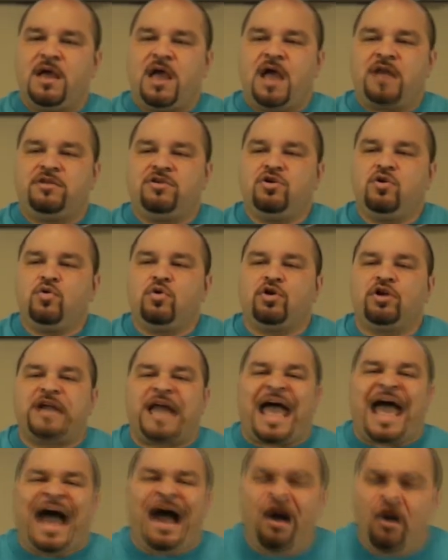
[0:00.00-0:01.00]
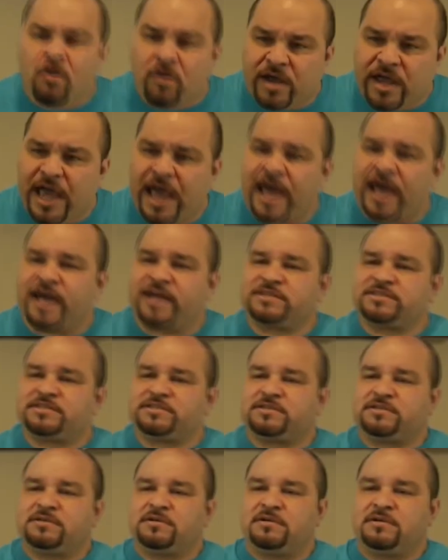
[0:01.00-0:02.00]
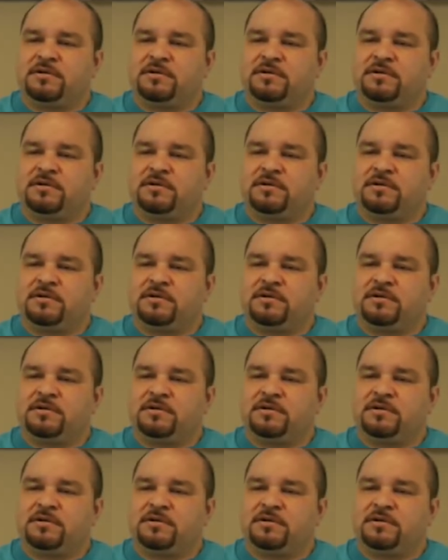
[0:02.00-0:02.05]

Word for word: And you were an outcast.